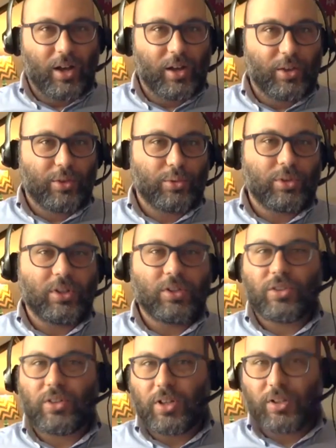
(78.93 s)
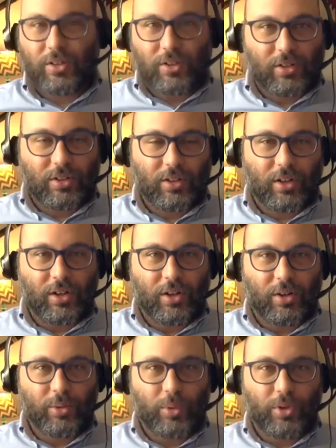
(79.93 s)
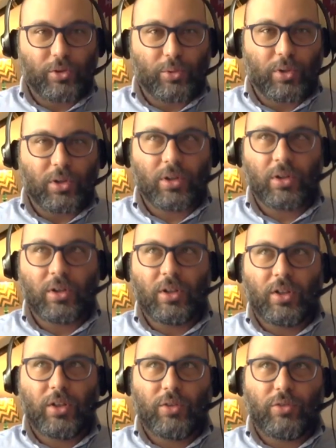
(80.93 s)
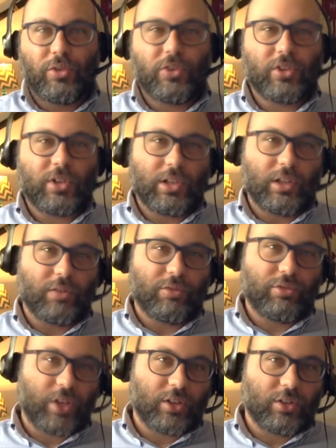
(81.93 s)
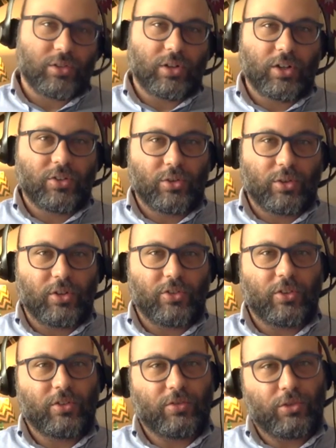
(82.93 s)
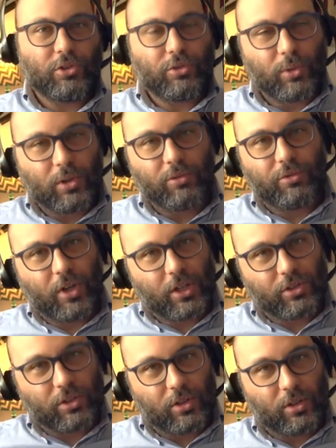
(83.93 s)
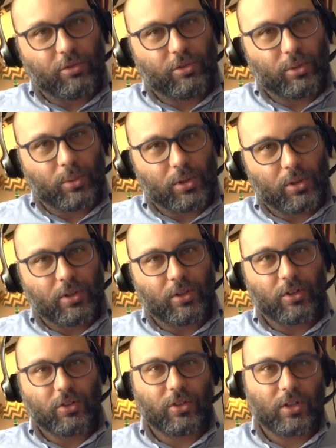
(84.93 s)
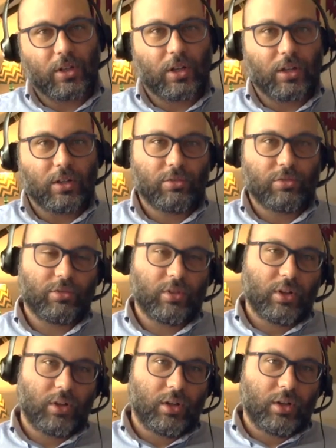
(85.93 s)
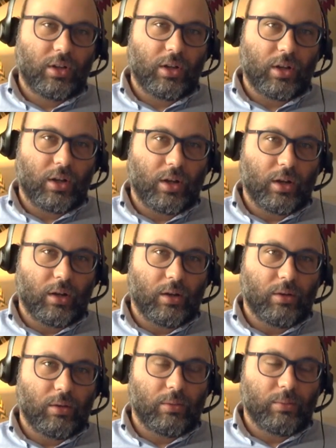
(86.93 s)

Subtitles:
through the internet, whether we're physically infected or not. So there's this virtual infection, if you will, and there's a kind of uh,